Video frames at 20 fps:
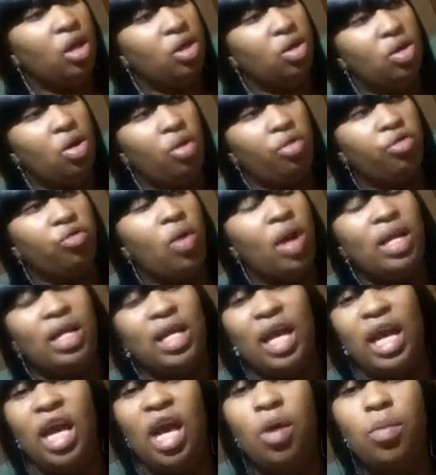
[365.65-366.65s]
You know, do I
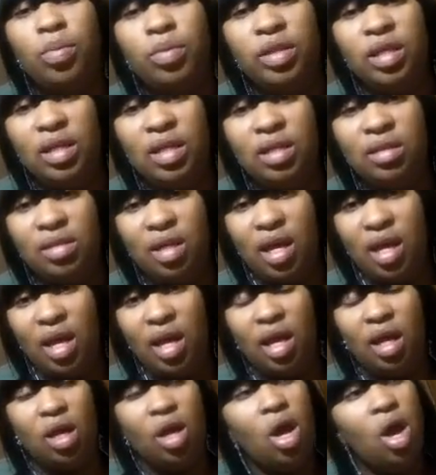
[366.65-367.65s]
need help with
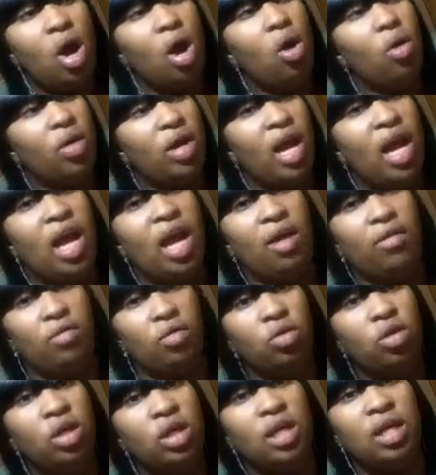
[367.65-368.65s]
anything? Okay, if
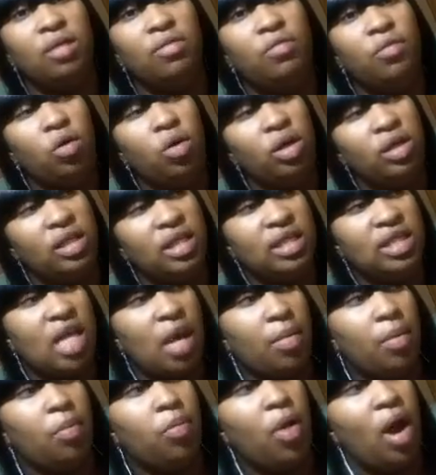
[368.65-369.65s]
you're looking for this
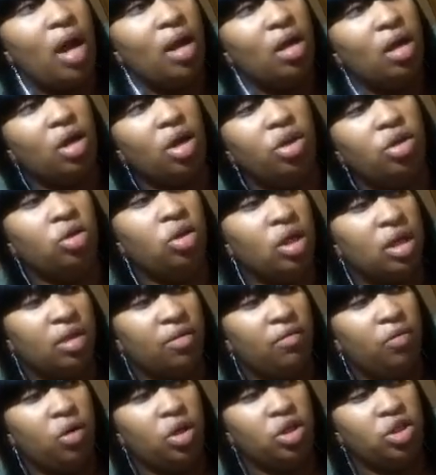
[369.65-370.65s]
type of product or you're
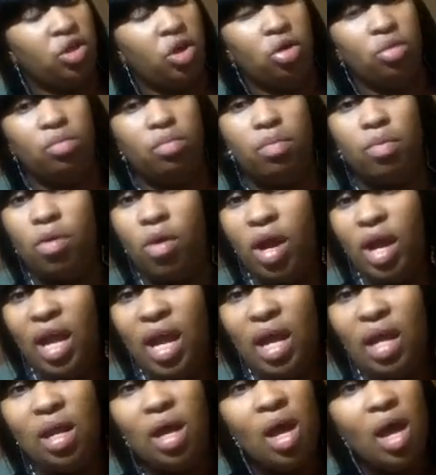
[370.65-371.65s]
looking for a certain
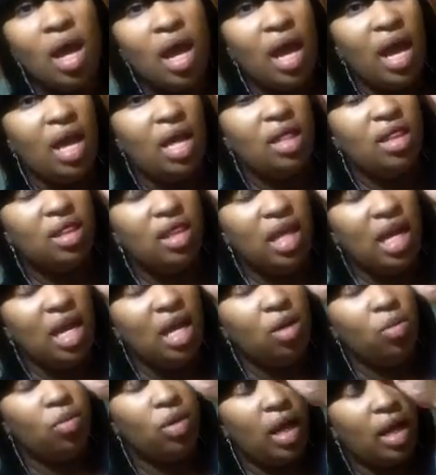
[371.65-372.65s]
brand. And
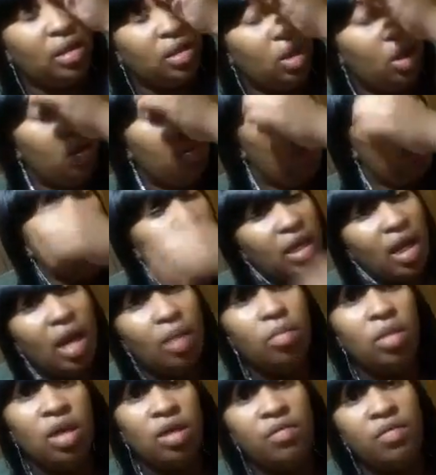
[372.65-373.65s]
then when I told him, oh, yeah,
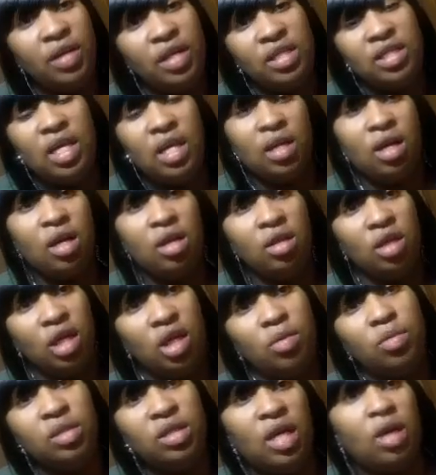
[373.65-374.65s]
I'm looking for this, and the other,
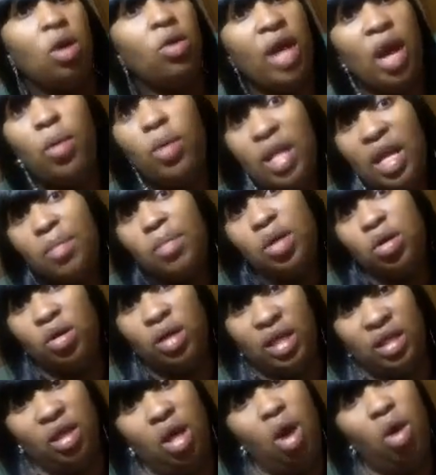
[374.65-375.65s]
he was like, okay, well, let me go
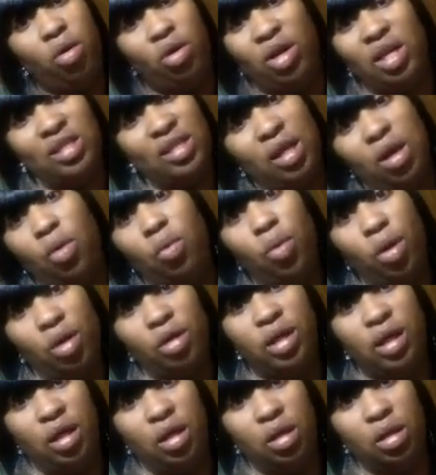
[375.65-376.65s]
get the owner because I don't
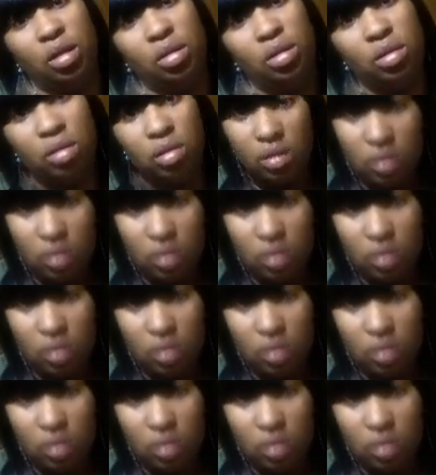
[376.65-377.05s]
work here.